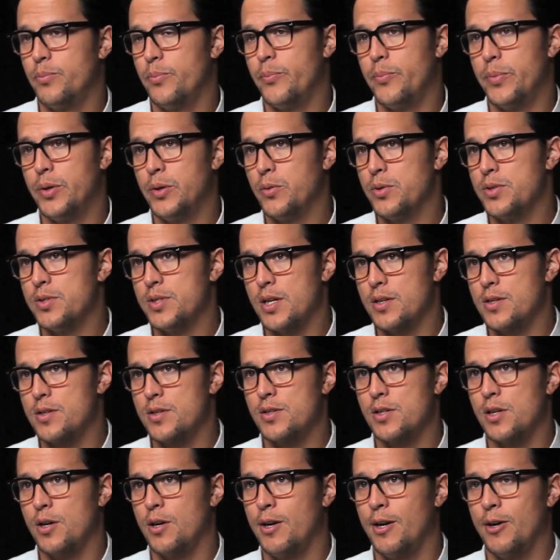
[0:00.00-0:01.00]
but it was
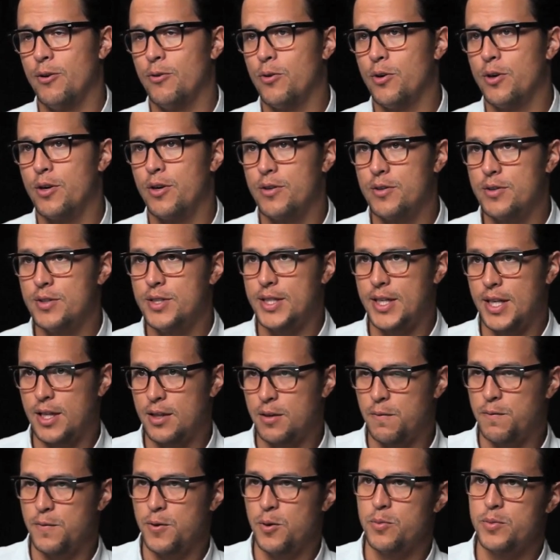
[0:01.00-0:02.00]
necessary in order to get
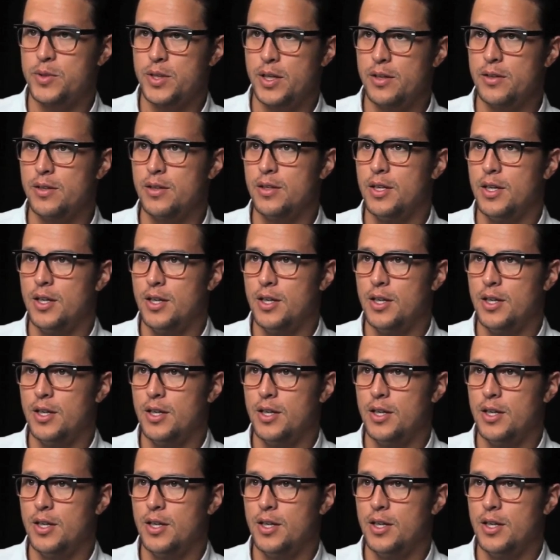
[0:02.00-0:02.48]
the film done.